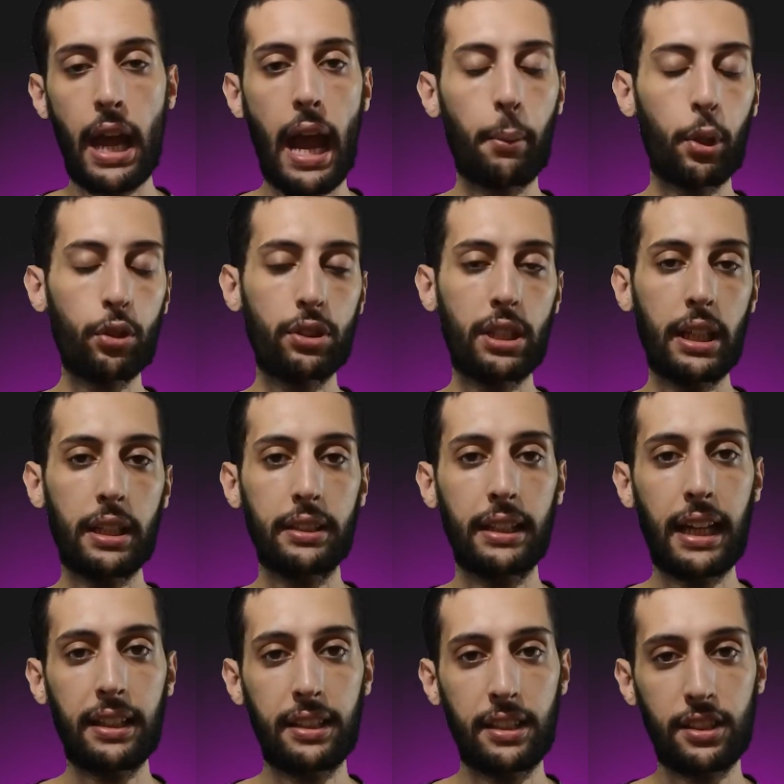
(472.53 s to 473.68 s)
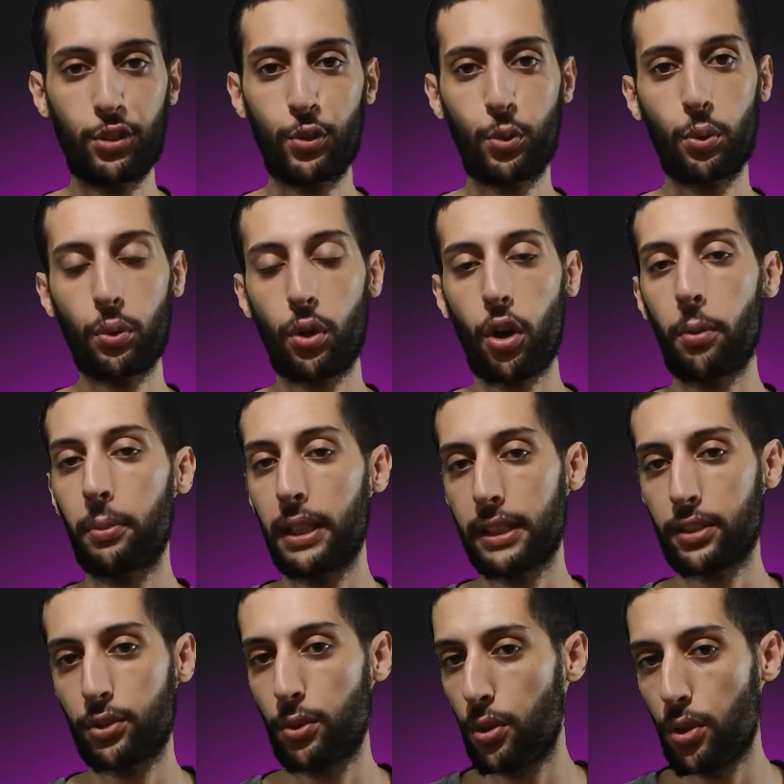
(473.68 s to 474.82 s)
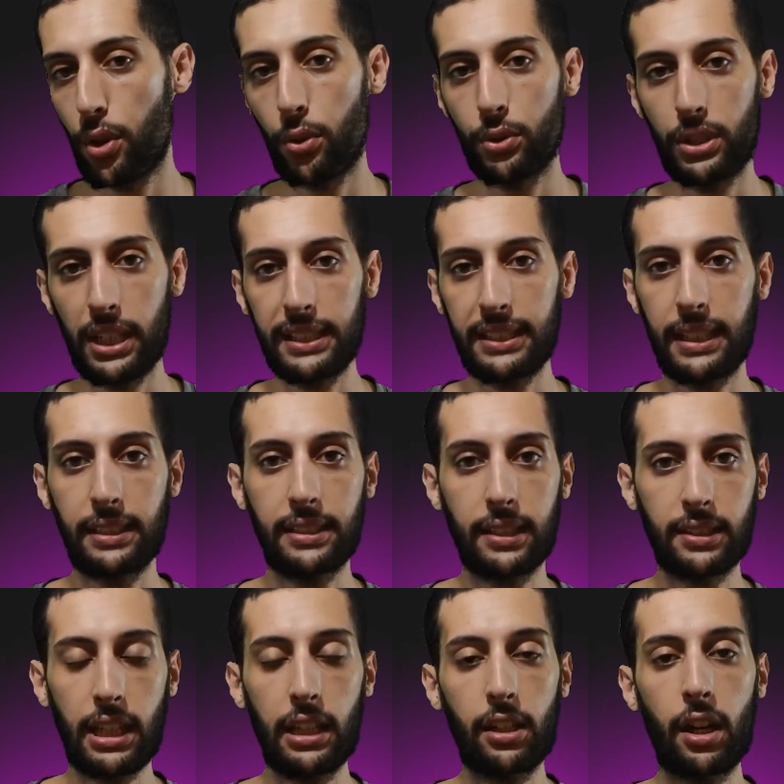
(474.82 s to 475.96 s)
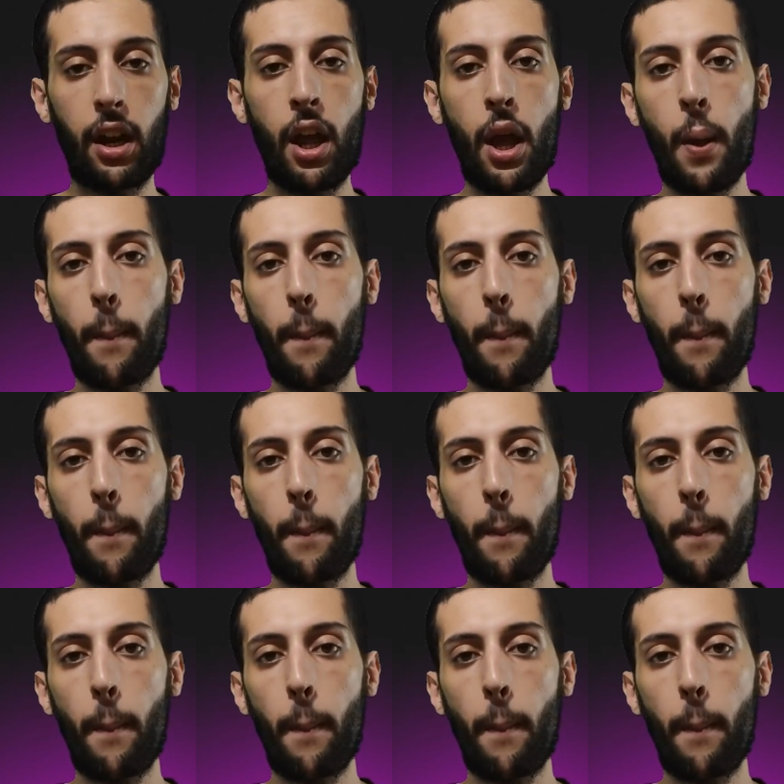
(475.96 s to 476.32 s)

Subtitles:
I'm not saying that it's too complex to know CSS, etc.,